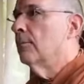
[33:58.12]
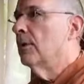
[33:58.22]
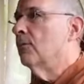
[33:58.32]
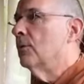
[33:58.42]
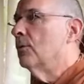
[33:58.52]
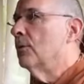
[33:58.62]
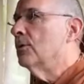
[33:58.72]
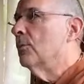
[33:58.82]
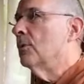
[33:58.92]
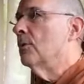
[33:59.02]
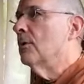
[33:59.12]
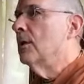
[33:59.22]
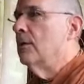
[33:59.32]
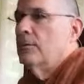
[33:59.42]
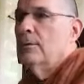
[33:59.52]
But if you're with someone you
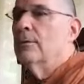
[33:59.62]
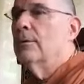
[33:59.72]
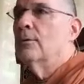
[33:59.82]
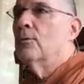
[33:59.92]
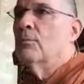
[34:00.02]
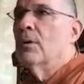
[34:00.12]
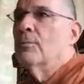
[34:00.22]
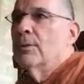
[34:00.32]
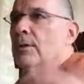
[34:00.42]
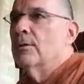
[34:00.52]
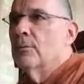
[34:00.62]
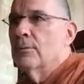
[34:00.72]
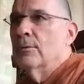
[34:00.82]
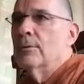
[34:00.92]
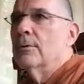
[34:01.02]
love, you rub up against
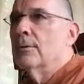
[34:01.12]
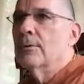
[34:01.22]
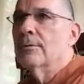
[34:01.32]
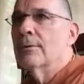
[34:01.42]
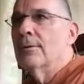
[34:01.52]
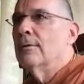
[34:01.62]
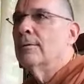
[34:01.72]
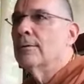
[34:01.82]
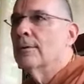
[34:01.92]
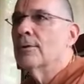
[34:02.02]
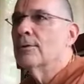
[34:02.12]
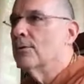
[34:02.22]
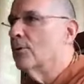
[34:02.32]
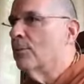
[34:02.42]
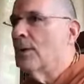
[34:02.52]
one another. It doesn't, you know, it's your